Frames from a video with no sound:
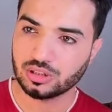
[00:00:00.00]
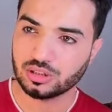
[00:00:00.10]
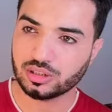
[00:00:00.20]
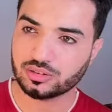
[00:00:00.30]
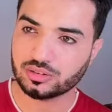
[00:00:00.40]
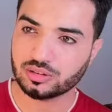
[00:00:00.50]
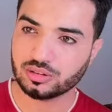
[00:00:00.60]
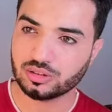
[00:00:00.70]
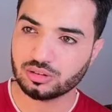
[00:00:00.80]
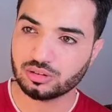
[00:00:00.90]
Let's
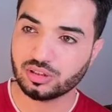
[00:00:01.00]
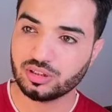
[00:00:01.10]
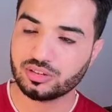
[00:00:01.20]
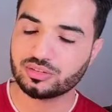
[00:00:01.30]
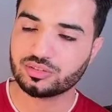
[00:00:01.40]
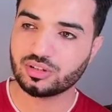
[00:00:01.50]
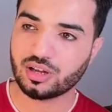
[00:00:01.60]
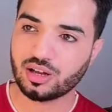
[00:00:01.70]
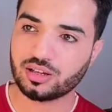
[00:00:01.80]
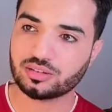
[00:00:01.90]
see, it's
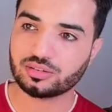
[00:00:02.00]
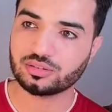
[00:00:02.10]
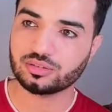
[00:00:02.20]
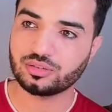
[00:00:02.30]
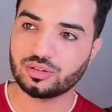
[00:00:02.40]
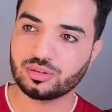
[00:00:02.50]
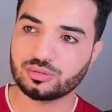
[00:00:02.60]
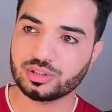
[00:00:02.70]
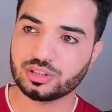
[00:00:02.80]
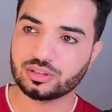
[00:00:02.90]
not
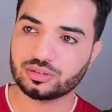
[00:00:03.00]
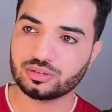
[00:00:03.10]
going